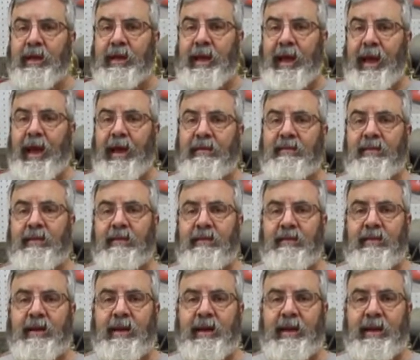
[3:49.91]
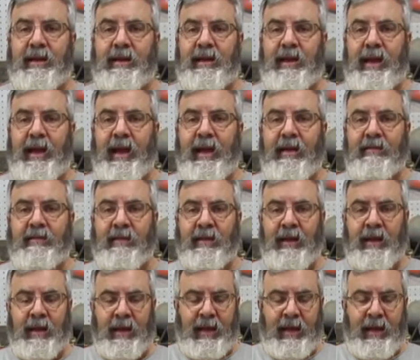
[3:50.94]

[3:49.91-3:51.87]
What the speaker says: castings that I had cast,